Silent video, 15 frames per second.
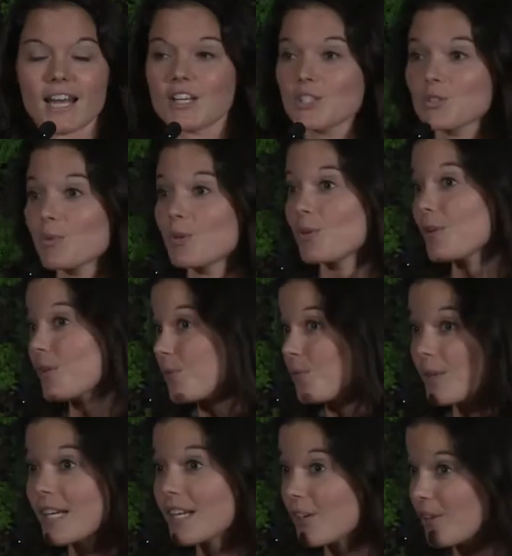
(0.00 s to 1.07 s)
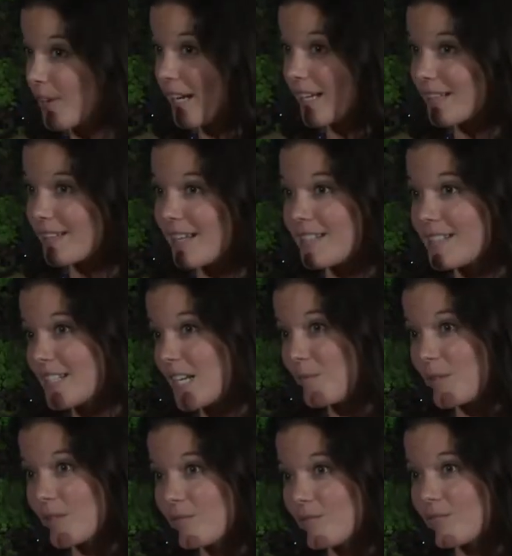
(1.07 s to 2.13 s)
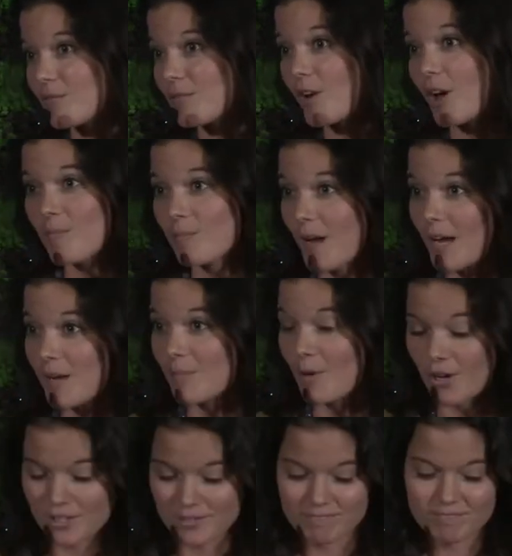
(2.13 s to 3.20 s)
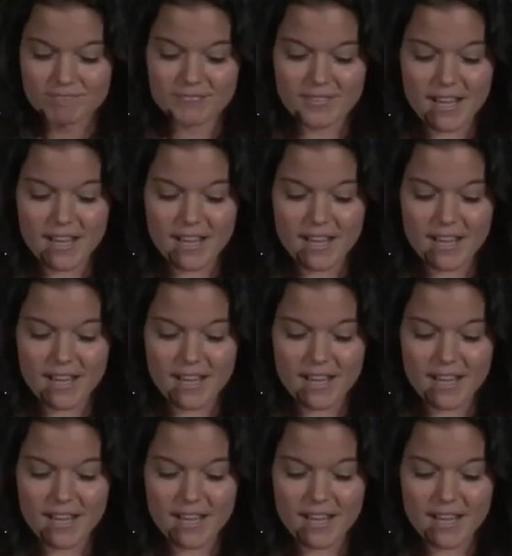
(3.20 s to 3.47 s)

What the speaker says: And I just want to reiterate that statement on my part.